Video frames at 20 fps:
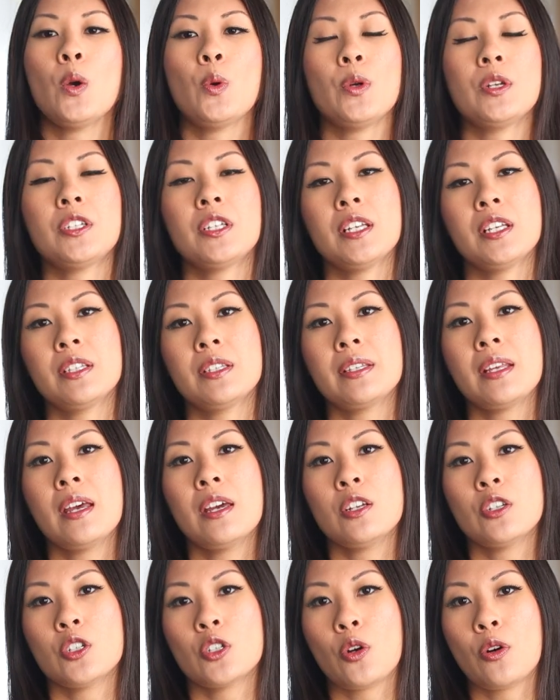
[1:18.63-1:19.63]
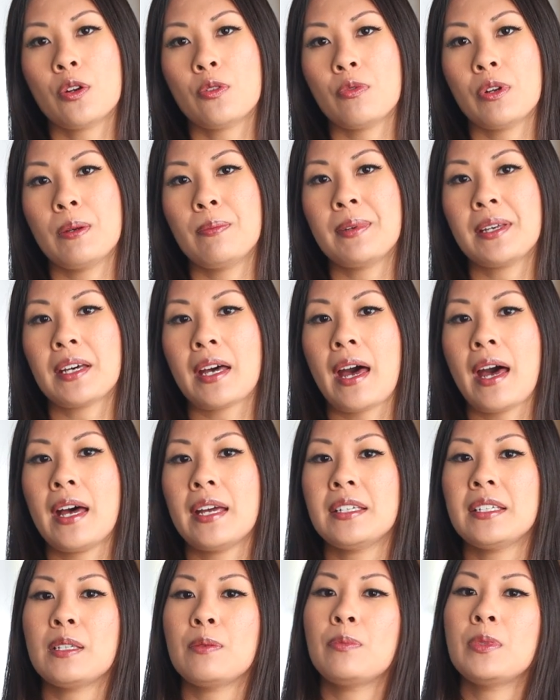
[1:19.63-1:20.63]
which is short rib
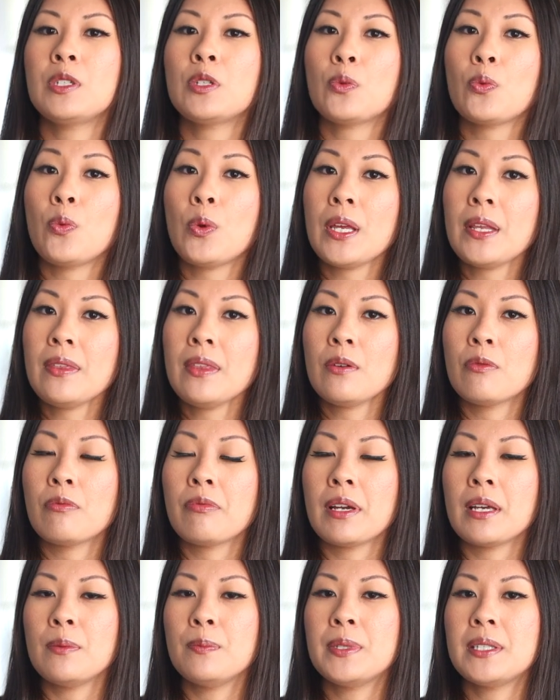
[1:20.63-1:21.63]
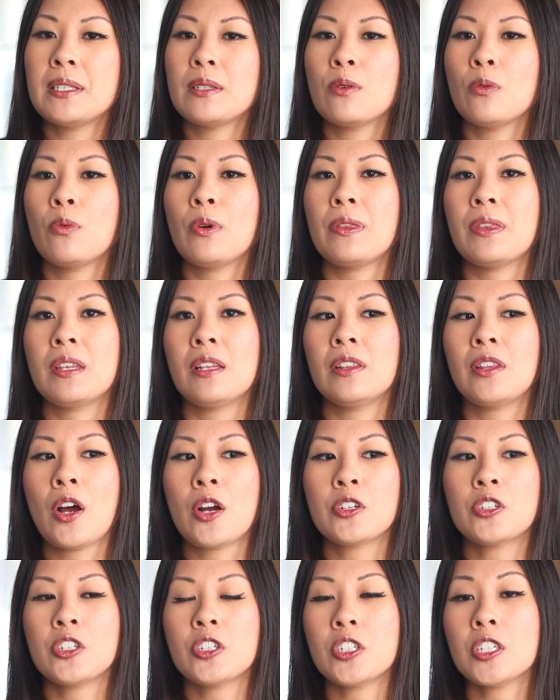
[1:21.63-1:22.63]
cut between the ribs with a
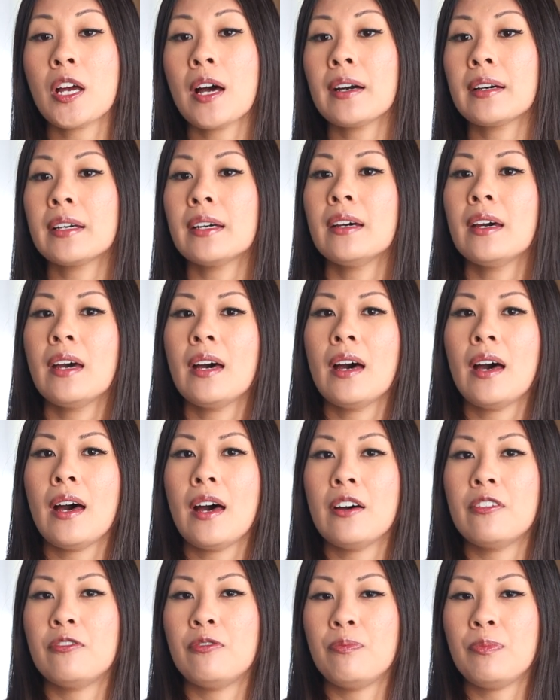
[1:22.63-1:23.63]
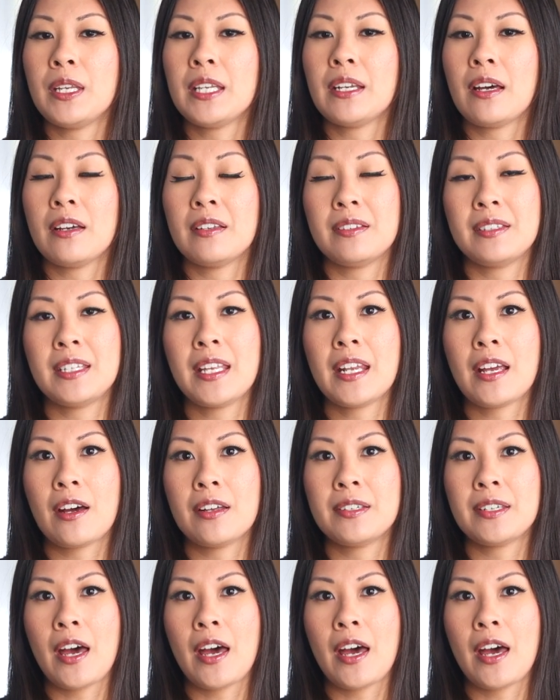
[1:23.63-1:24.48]
large chunk of meat sitting on